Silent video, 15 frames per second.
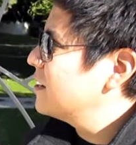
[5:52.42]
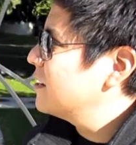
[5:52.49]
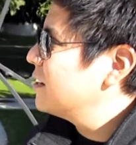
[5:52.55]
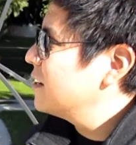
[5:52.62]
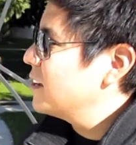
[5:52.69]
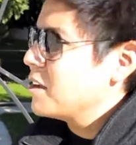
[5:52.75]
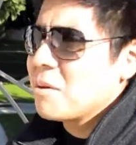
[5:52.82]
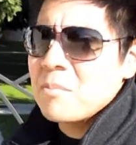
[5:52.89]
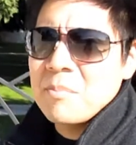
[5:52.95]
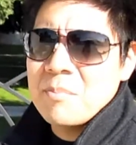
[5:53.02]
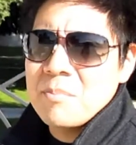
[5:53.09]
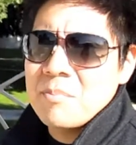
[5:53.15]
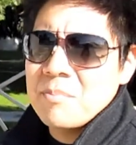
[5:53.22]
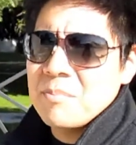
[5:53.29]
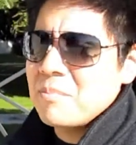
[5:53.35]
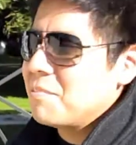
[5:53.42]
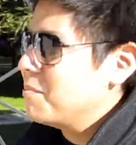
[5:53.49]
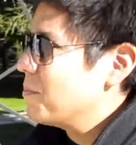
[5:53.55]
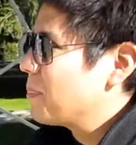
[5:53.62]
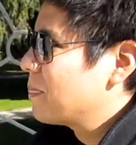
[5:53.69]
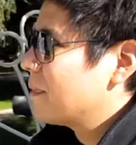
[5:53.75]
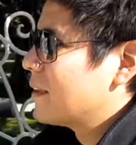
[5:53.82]
Yeah. Art
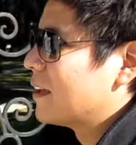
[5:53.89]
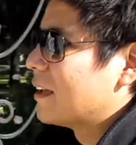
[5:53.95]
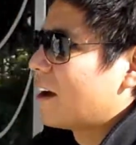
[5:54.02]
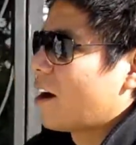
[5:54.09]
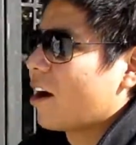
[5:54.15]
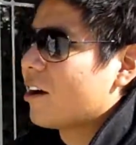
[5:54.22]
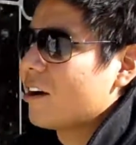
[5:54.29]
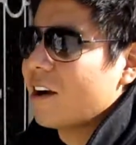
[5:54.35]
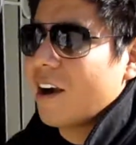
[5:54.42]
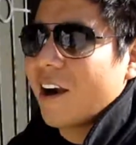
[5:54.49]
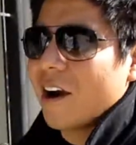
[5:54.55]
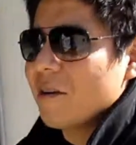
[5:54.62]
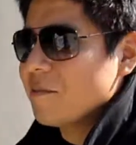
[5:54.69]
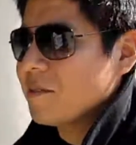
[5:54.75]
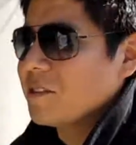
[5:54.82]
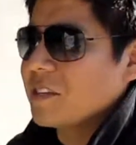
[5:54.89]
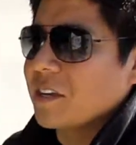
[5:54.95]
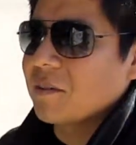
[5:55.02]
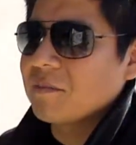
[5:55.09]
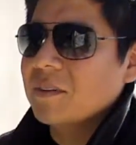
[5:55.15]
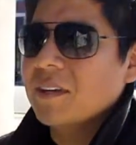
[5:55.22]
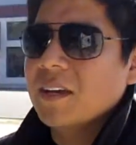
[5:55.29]
museum. Well. Art art
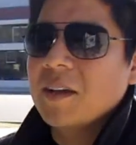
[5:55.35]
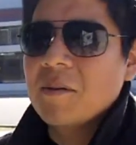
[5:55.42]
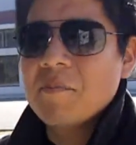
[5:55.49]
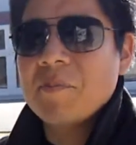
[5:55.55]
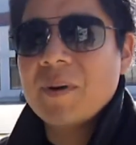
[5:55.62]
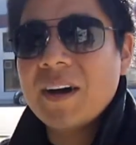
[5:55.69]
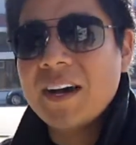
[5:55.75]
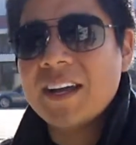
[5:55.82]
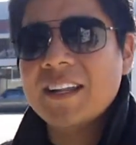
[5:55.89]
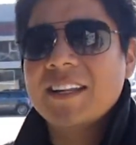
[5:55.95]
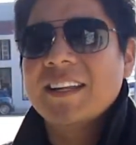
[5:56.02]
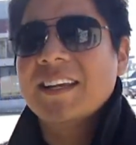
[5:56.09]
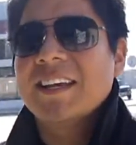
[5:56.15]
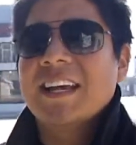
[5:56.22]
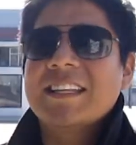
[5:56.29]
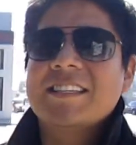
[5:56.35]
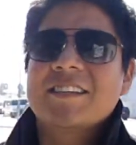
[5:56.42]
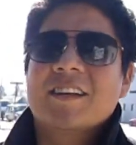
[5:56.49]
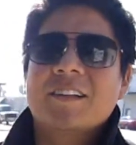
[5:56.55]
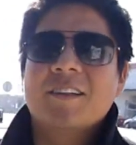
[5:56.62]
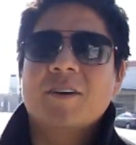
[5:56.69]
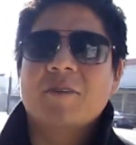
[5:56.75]
museum, but it's
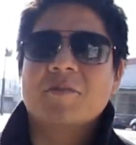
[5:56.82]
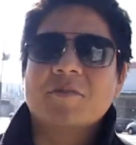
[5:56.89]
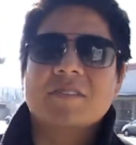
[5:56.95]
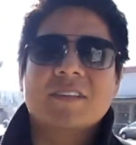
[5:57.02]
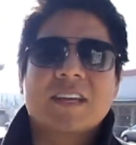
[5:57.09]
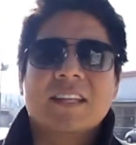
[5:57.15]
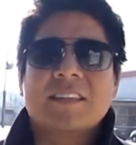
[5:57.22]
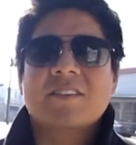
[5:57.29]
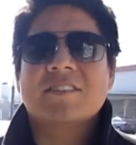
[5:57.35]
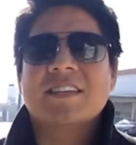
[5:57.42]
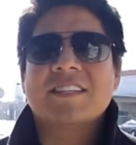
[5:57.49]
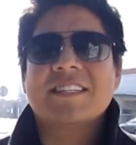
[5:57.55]
closed, and there's